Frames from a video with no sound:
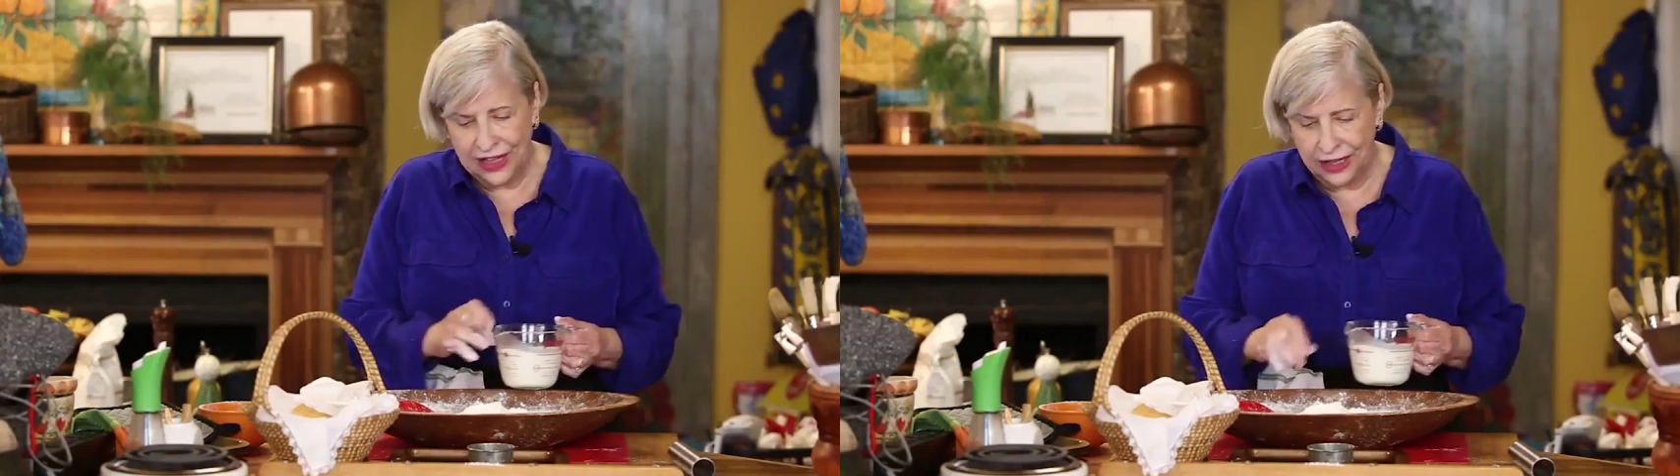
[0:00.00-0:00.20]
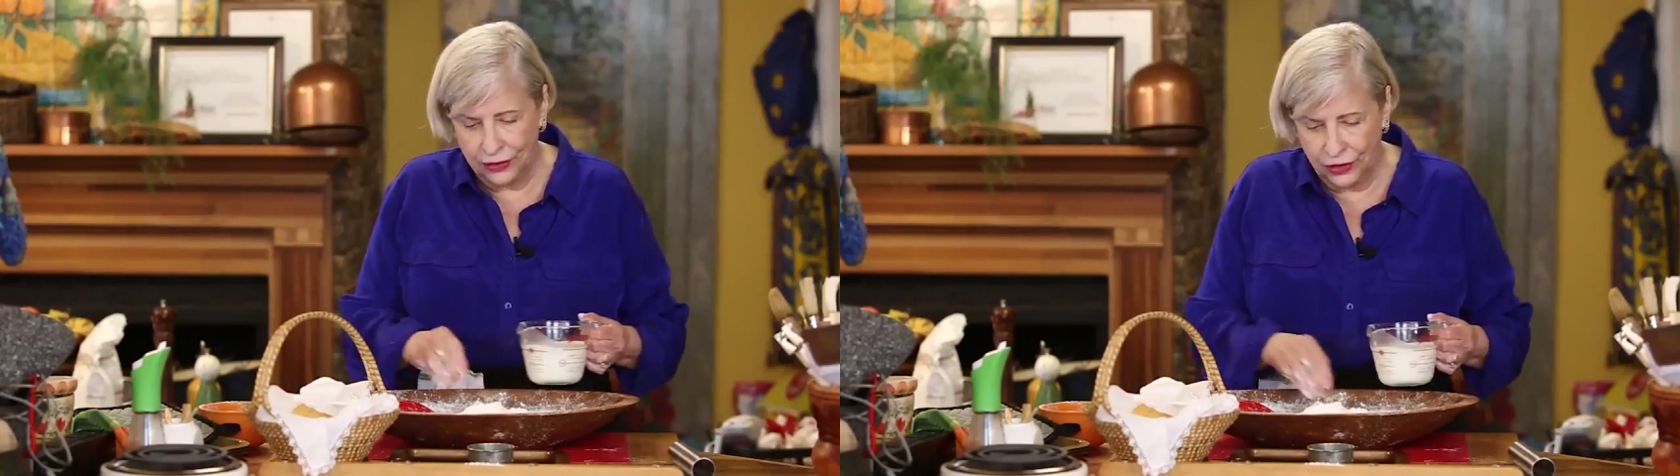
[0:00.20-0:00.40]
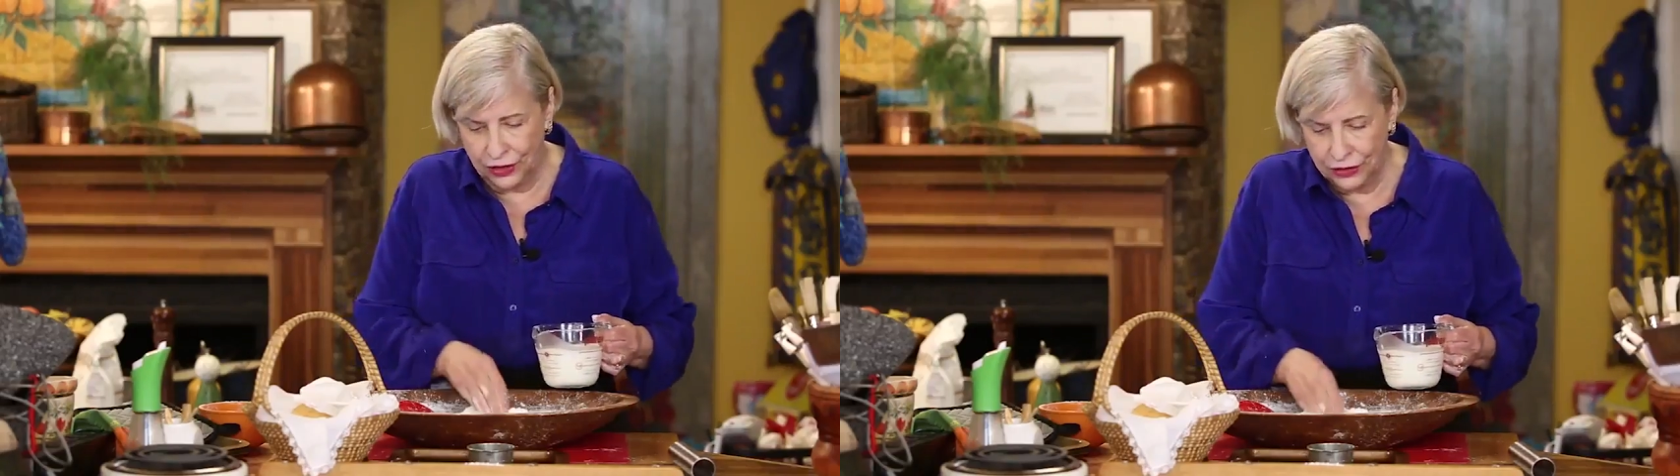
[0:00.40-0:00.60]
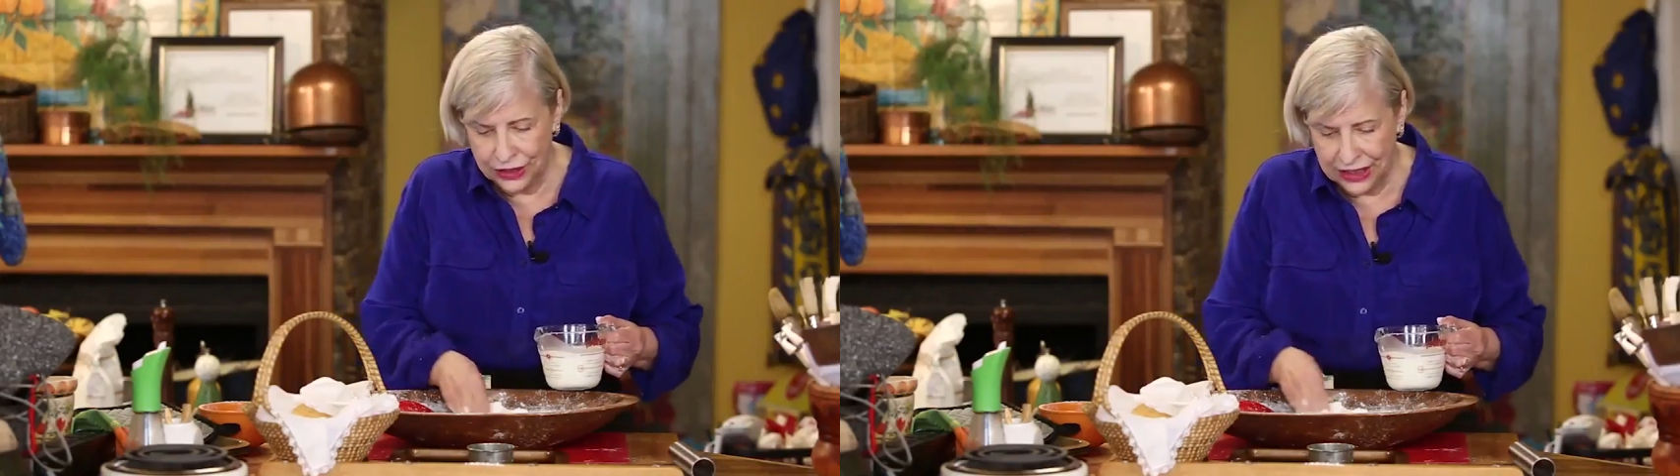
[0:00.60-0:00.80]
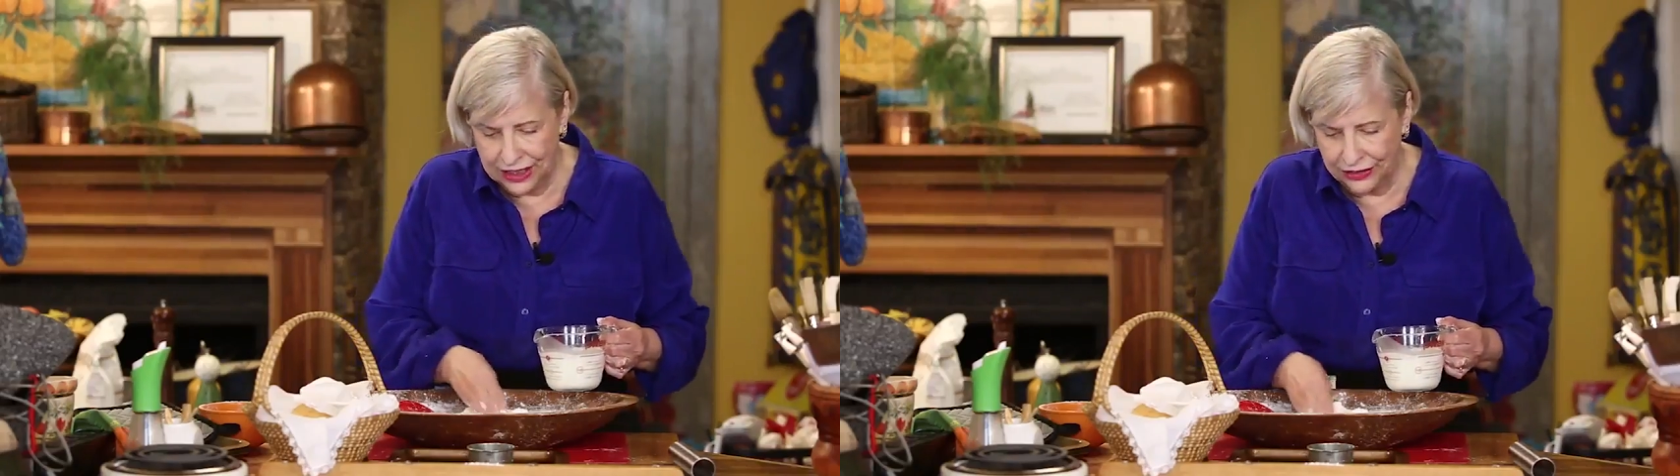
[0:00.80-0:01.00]
that all
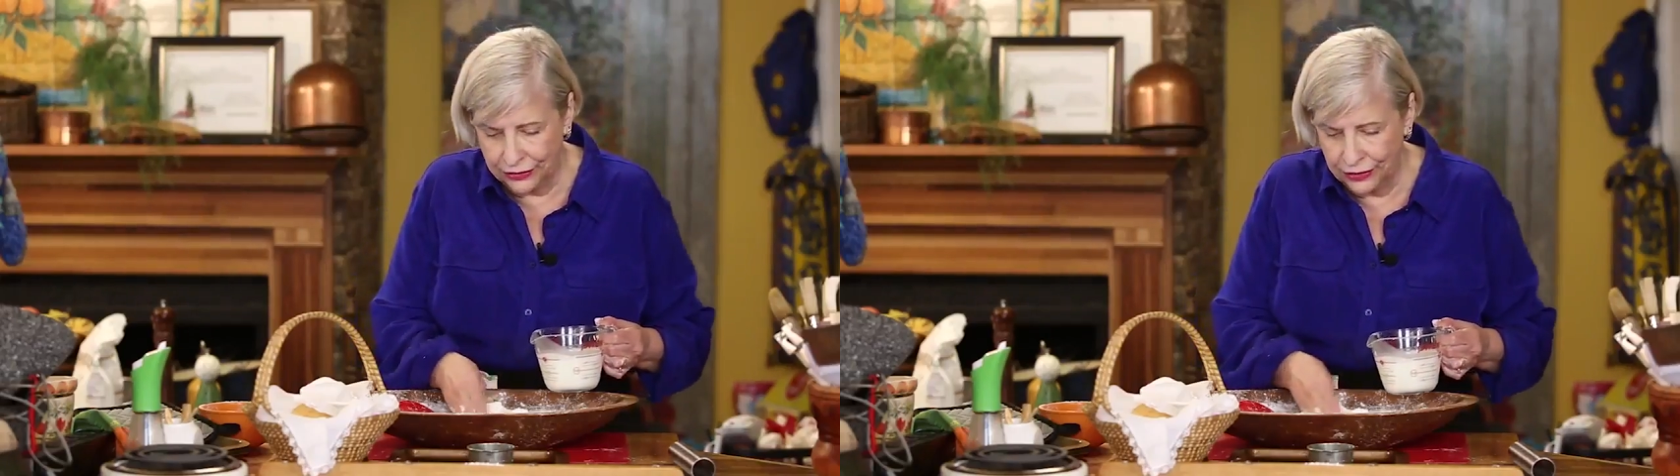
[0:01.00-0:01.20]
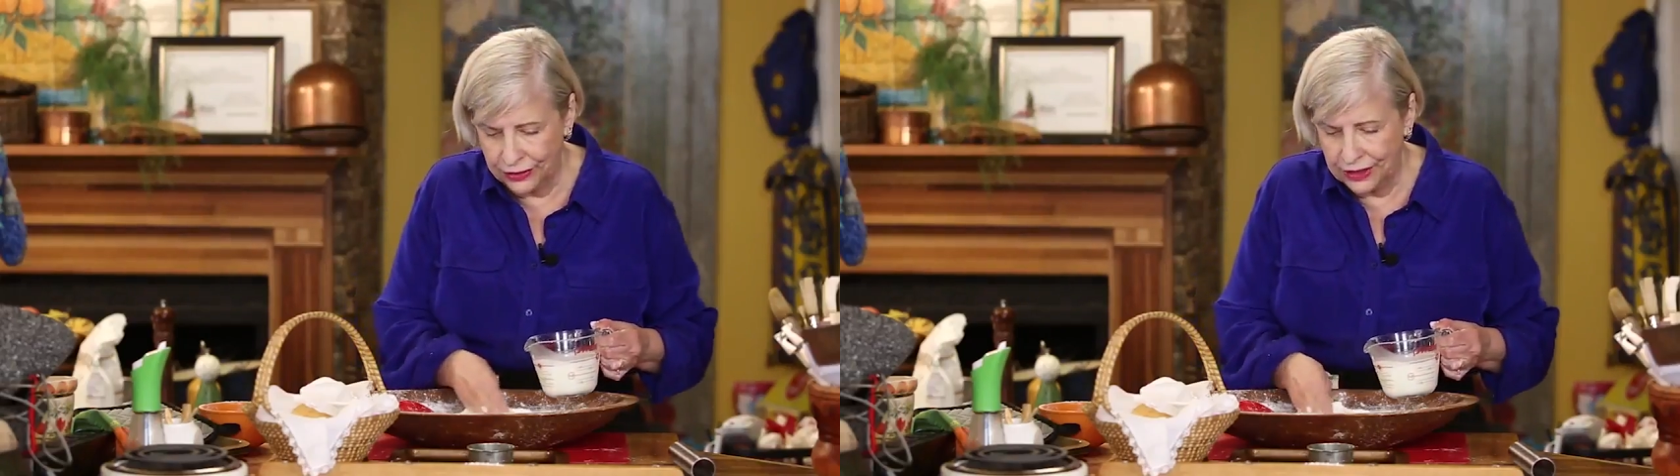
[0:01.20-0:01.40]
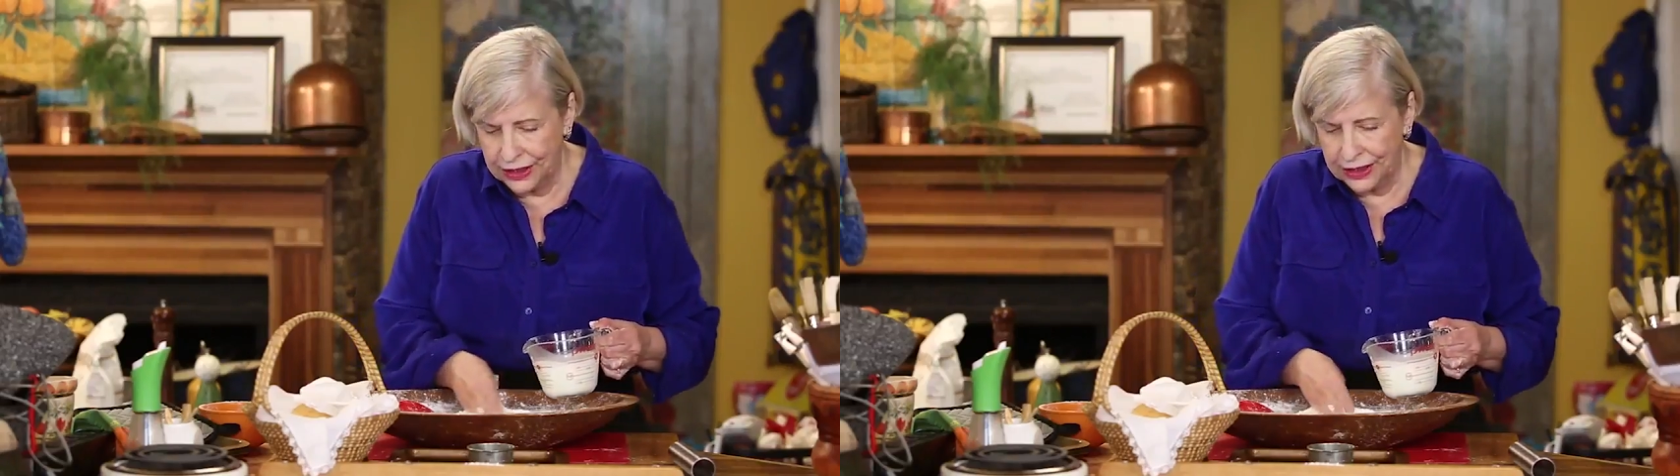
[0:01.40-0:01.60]
together,